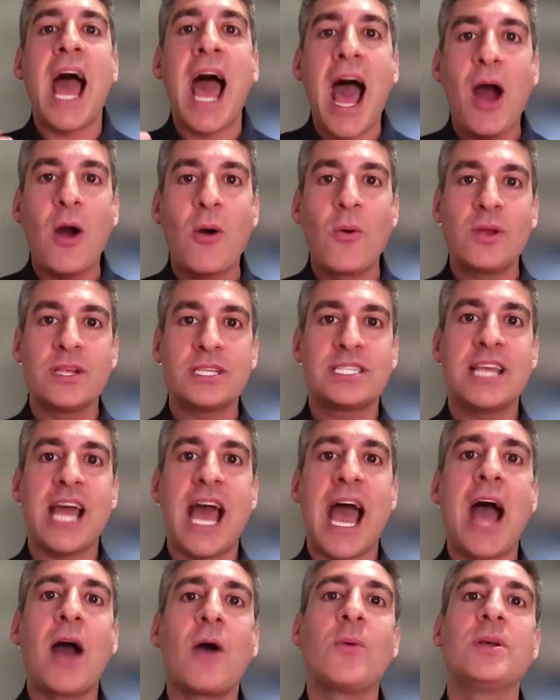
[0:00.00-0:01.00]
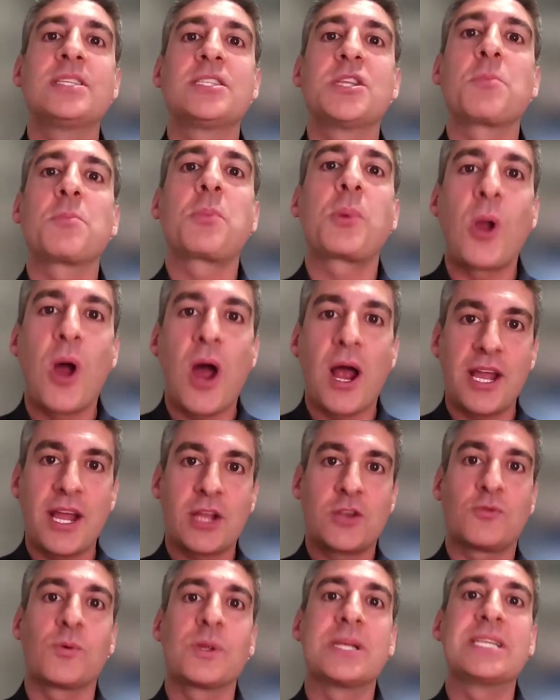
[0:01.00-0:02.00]
How is the
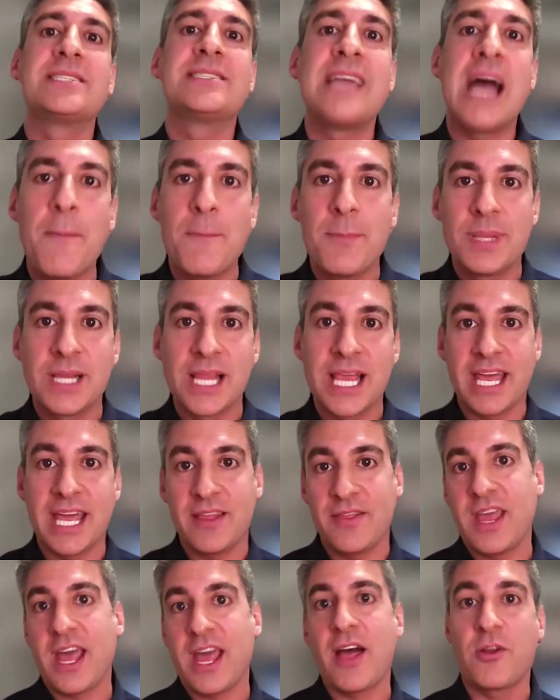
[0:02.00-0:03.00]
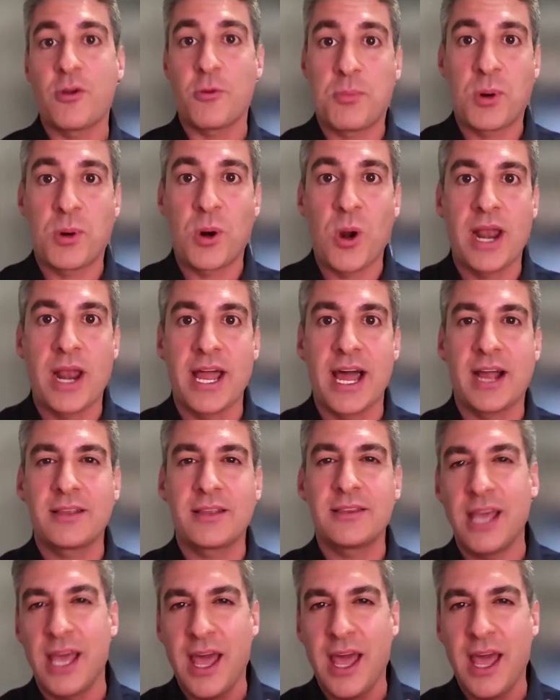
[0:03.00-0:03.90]
product resembling the other product?